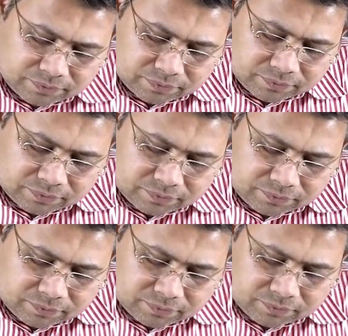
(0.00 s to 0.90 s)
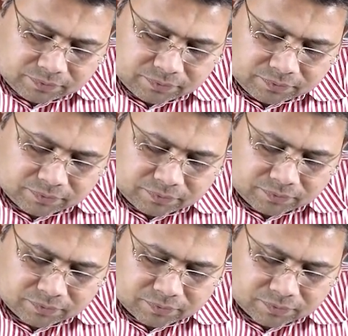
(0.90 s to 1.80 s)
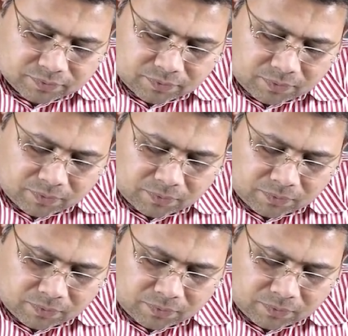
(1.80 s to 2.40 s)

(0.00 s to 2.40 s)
Nobody speaks.